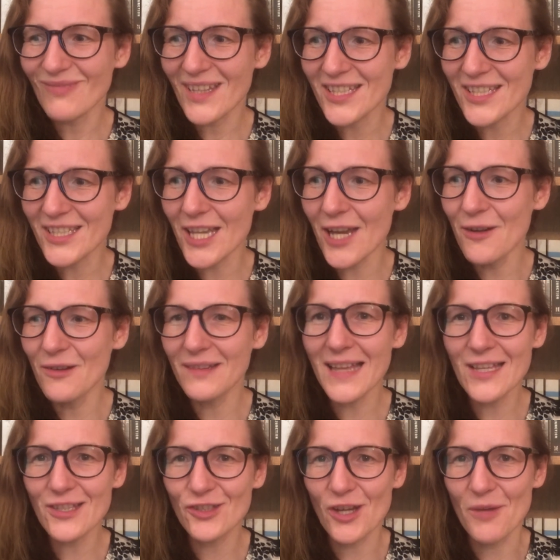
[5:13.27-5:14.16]
So
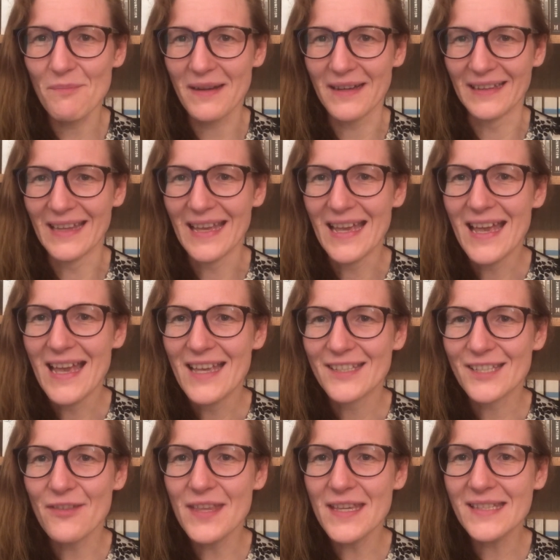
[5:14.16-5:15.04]
let's jump in.
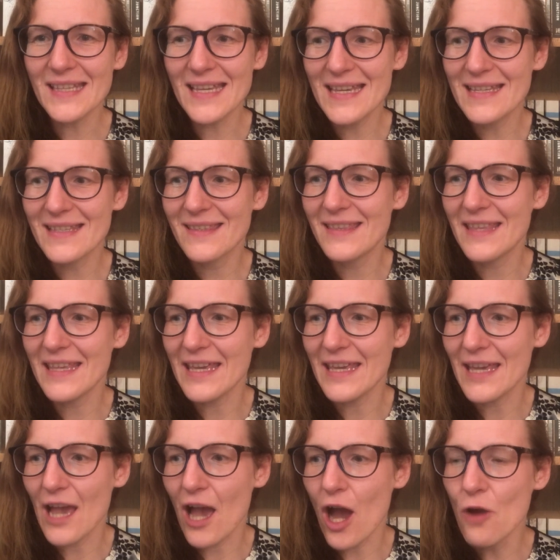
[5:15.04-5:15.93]
So this is
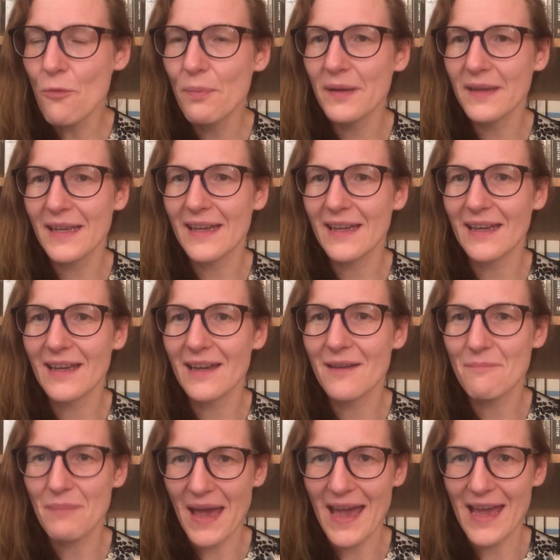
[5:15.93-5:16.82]
the
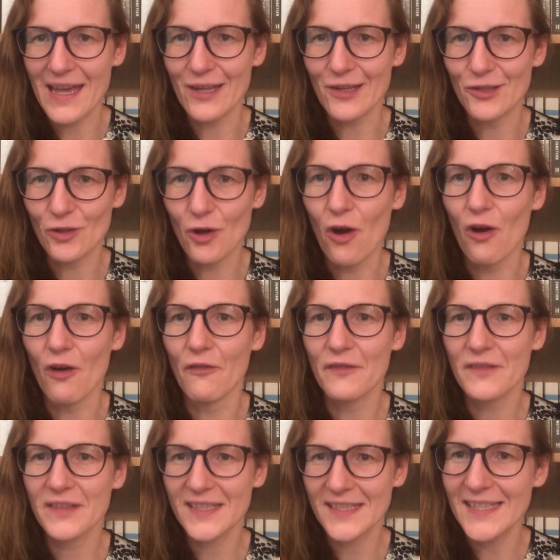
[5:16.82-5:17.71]
opening page
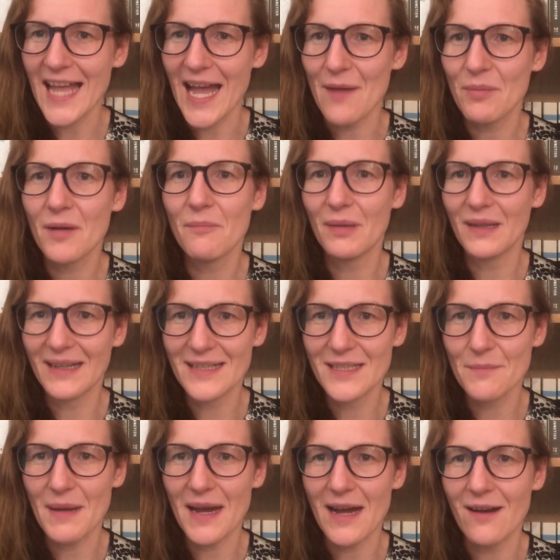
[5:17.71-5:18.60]
of Snap,
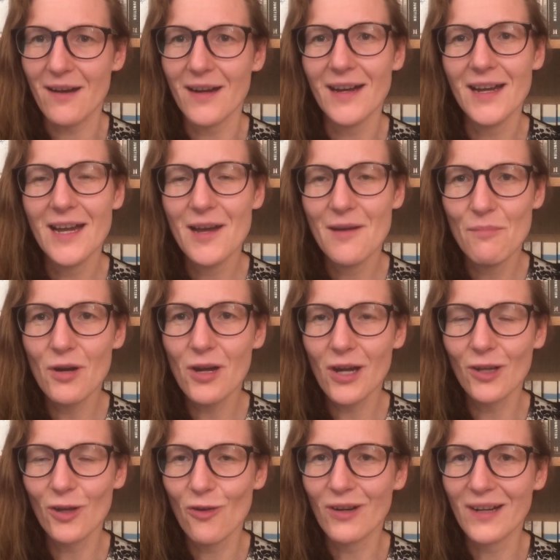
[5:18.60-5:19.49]
Belinda Bauer,
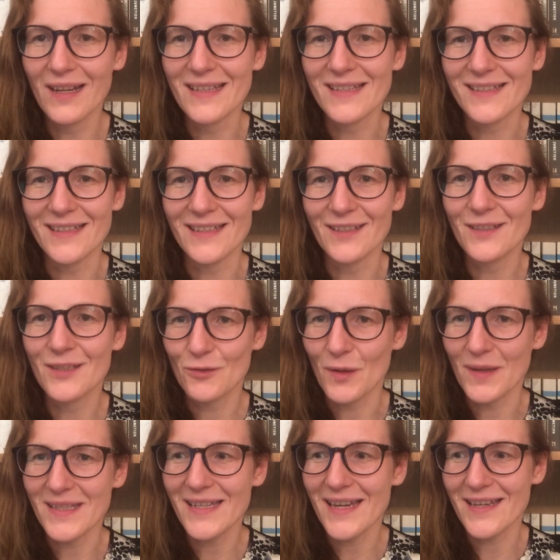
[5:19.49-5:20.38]
Booker Longlisted
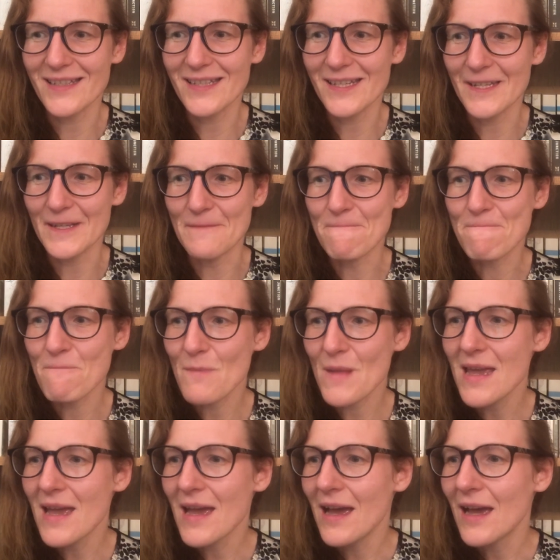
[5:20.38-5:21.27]
2018.
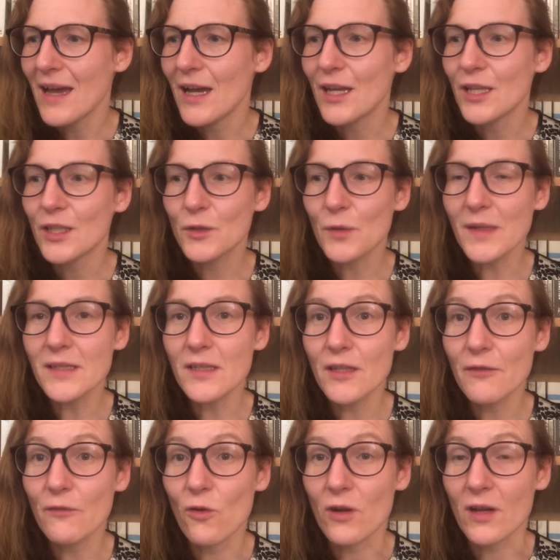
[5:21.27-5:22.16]

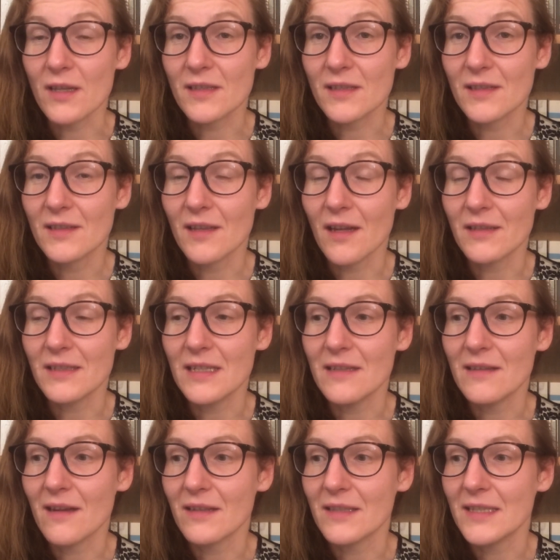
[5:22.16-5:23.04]
20th of August
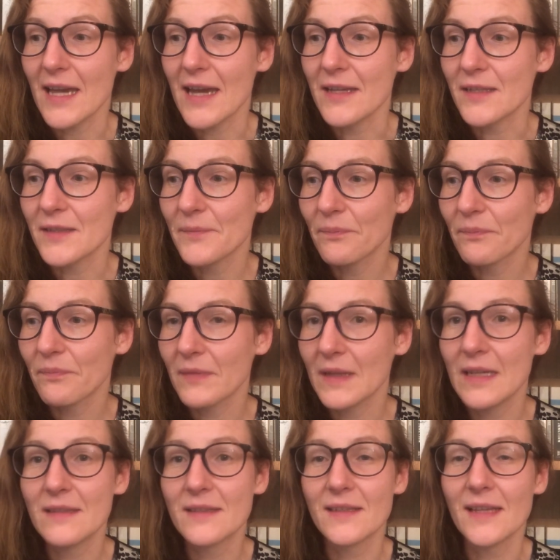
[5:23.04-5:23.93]
1998,
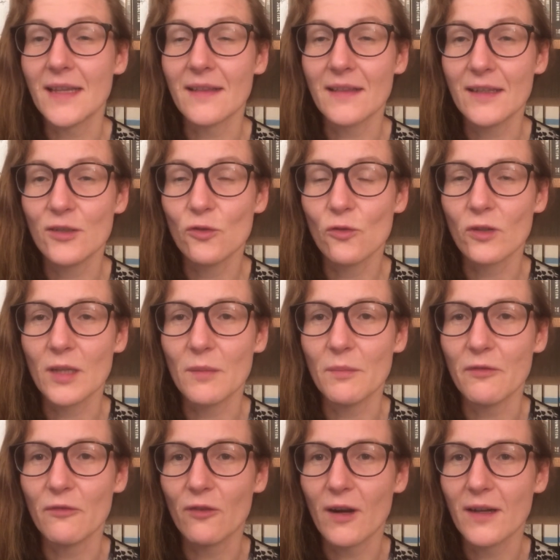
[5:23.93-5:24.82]
incidentally shortly
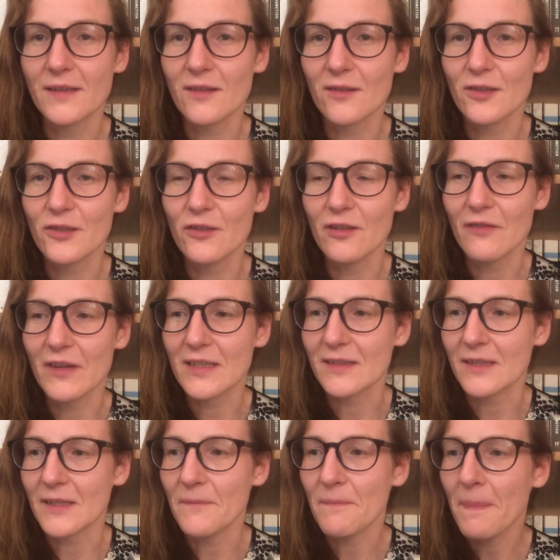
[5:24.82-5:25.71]
before I started
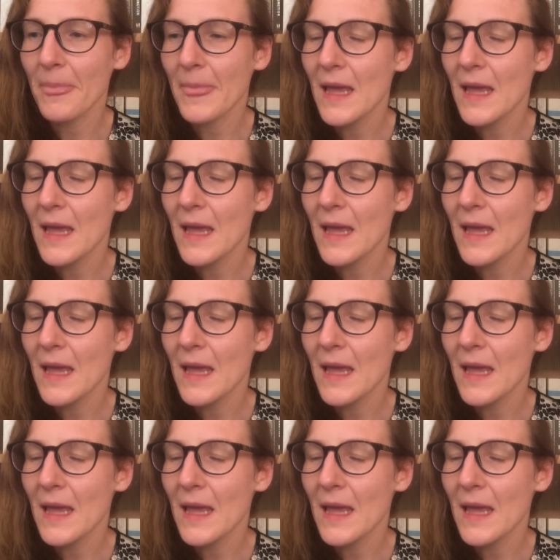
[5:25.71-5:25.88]
university.